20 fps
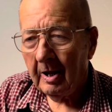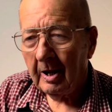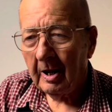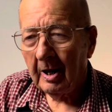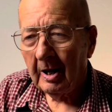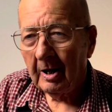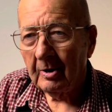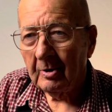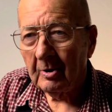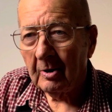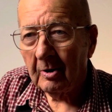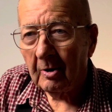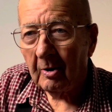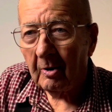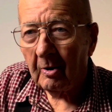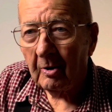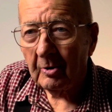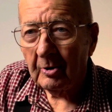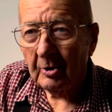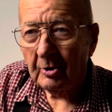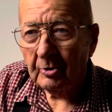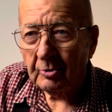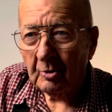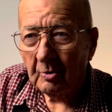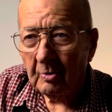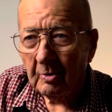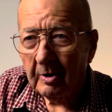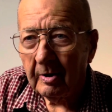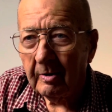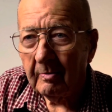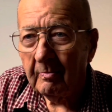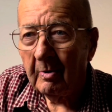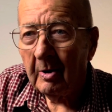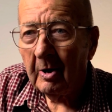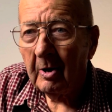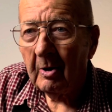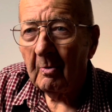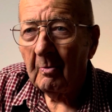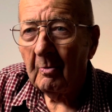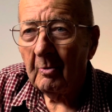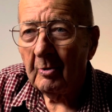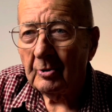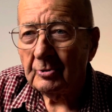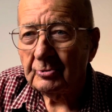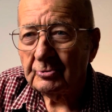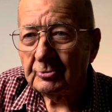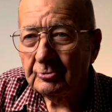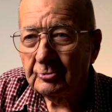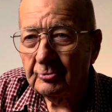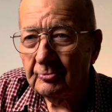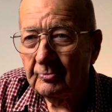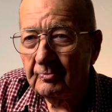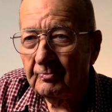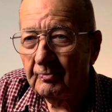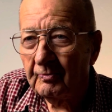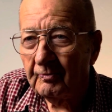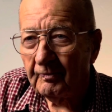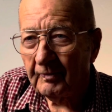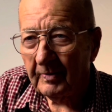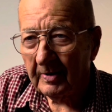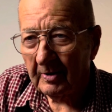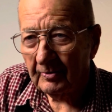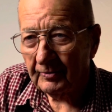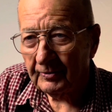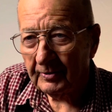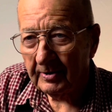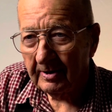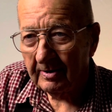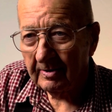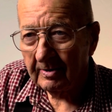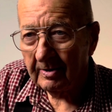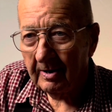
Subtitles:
and our auditorium was filthy.